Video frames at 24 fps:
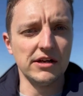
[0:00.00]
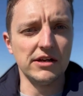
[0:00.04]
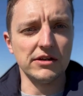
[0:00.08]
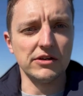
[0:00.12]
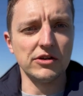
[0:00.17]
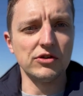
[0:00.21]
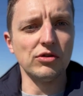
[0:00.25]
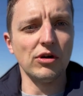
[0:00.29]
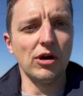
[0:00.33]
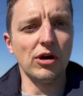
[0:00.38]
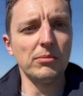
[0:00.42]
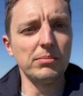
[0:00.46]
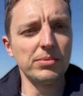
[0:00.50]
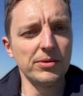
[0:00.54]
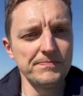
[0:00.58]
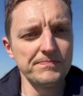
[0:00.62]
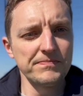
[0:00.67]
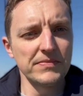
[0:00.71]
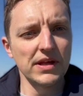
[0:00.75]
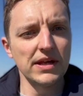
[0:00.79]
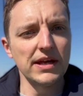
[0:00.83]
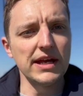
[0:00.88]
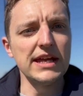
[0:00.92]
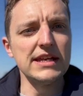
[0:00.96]
crop
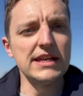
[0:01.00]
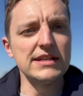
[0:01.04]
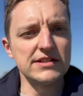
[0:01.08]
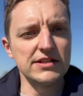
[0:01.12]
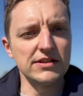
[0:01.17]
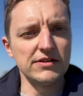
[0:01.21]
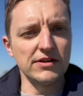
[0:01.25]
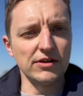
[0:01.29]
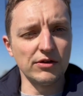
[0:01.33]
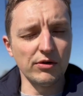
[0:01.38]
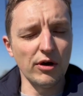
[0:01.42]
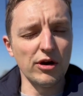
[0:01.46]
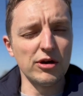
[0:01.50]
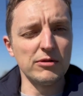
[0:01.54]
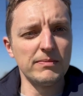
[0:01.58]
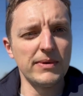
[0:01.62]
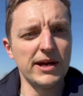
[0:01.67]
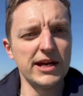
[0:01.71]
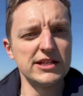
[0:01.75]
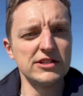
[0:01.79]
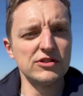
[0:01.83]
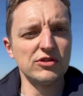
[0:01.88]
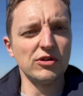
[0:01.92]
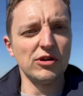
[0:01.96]
into the growing
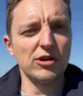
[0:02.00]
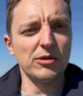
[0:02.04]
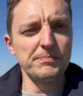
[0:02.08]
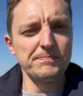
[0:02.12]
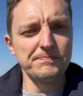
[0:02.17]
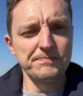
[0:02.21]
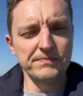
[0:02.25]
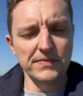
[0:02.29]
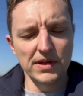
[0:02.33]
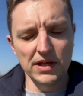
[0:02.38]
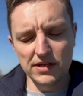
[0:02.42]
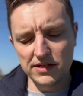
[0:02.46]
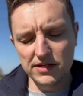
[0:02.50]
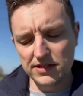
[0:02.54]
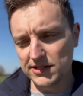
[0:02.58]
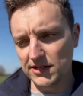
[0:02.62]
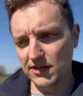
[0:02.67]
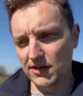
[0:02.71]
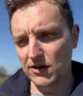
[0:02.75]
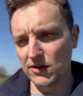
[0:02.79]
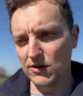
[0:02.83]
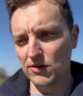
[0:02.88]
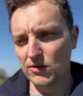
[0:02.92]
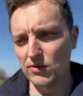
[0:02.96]
maize crop.
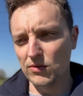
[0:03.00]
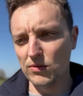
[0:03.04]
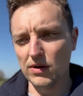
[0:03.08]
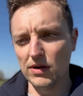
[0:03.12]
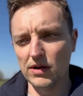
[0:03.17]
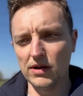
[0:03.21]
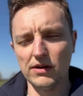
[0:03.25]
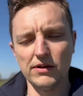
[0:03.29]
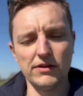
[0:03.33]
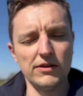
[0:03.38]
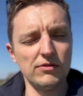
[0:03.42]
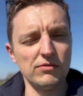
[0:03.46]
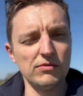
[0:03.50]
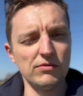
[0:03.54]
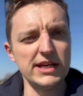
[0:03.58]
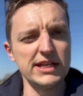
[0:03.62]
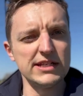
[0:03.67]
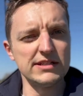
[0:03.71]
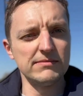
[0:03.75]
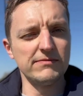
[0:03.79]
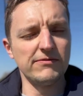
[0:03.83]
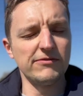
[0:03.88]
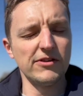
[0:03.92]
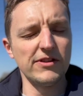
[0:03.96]
So the
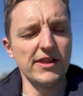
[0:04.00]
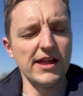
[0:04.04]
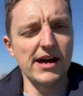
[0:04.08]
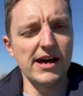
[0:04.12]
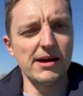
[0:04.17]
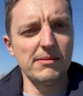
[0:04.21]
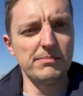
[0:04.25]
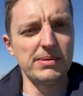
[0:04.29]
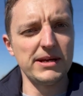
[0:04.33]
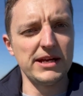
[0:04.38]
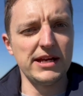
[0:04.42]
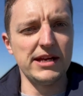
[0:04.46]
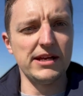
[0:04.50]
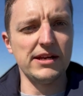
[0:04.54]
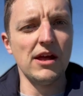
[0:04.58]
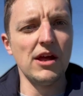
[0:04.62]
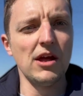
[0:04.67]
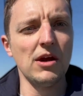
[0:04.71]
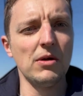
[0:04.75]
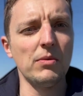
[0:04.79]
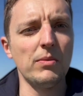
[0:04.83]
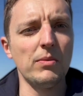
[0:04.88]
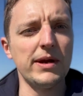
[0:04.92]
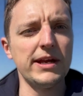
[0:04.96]
reason for that being,
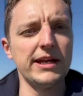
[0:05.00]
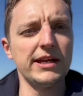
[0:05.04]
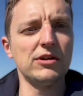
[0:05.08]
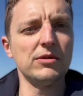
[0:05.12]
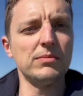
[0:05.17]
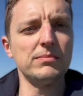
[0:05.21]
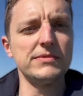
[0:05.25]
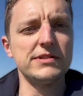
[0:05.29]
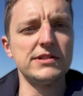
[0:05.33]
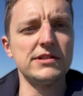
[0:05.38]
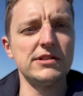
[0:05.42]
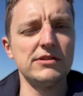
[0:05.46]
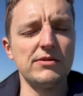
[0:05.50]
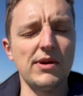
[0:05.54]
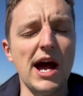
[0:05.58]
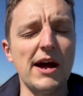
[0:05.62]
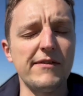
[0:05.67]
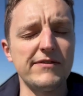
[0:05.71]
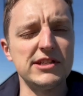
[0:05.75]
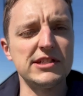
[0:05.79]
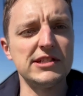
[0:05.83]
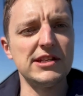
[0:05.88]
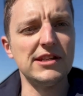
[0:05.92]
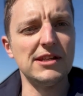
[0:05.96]
when it comes to
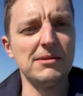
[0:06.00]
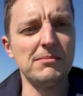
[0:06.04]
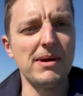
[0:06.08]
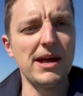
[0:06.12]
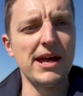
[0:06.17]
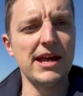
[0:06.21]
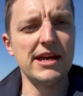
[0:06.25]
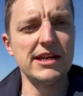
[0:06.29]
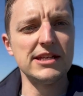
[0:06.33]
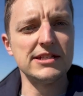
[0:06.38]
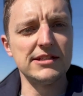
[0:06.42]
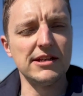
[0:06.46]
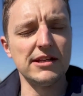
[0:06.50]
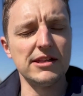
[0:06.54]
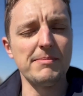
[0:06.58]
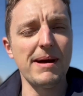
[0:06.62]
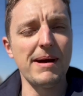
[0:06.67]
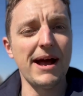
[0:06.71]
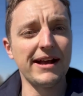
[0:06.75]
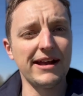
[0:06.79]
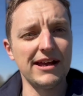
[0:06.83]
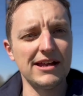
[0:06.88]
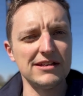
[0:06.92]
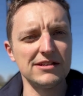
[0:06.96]
harvesting the maize at the
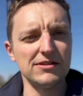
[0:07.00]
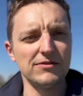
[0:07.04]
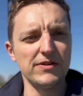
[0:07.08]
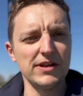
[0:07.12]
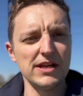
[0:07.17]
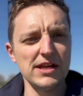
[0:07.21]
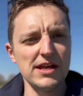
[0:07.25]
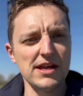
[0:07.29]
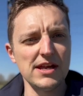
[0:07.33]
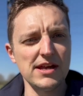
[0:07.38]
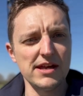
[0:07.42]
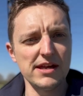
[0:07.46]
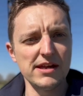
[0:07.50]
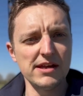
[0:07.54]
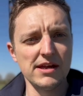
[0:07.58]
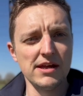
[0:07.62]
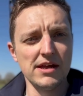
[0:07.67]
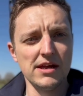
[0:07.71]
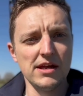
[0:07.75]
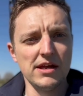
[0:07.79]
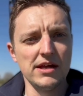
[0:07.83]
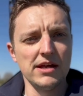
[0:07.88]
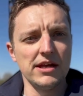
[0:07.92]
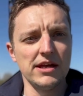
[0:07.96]
back end of the year,
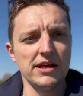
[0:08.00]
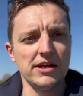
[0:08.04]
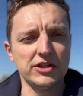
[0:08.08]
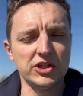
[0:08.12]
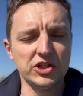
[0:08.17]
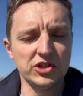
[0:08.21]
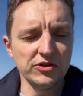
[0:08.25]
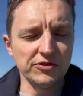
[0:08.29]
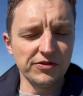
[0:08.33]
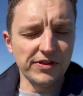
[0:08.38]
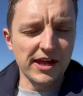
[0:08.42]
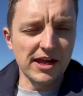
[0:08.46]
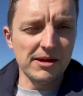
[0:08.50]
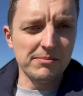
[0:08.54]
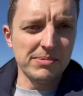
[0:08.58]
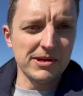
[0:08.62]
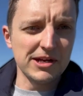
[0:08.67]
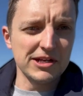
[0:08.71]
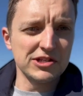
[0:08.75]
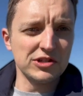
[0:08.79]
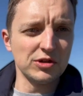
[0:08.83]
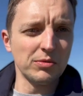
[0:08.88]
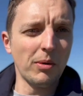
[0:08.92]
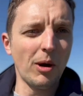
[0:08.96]
should there
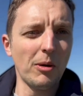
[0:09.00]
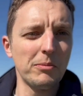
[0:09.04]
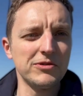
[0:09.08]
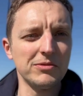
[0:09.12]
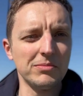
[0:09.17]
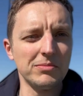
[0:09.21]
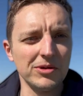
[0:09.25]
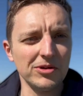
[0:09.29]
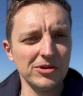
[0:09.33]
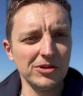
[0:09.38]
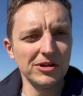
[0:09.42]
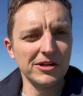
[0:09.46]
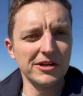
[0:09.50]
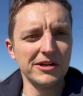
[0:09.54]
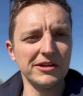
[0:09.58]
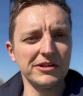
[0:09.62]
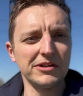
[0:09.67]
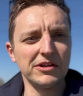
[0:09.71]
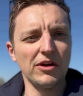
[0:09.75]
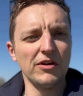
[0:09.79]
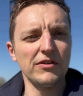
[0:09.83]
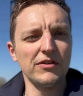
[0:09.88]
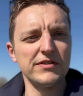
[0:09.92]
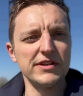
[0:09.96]
be
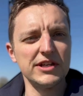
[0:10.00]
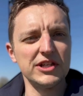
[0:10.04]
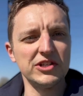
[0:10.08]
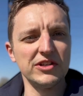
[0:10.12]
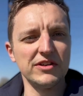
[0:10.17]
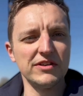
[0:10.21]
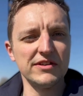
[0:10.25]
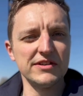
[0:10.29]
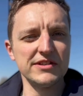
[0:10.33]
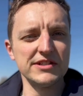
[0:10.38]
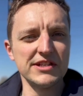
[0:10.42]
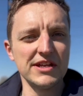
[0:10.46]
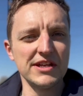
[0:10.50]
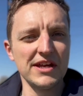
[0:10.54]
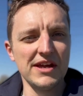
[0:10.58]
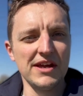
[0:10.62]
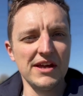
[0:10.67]
suboptimal conditions,